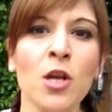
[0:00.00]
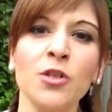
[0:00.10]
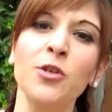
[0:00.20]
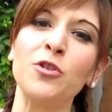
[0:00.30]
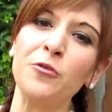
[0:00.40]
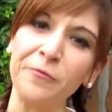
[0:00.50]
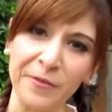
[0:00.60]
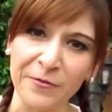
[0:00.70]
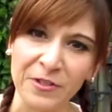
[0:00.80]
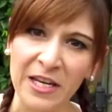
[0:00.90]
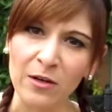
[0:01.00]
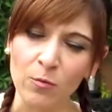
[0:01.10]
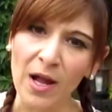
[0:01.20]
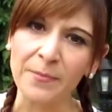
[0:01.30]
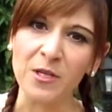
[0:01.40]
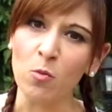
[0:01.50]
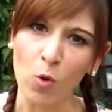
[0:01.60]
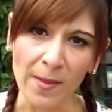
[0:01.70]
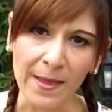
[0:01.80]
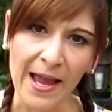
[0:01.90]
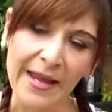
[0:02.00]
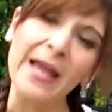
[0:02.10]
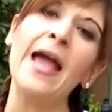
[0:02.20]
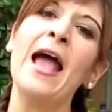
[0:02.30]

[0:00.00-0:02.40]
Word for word: So do 15 reps on one leg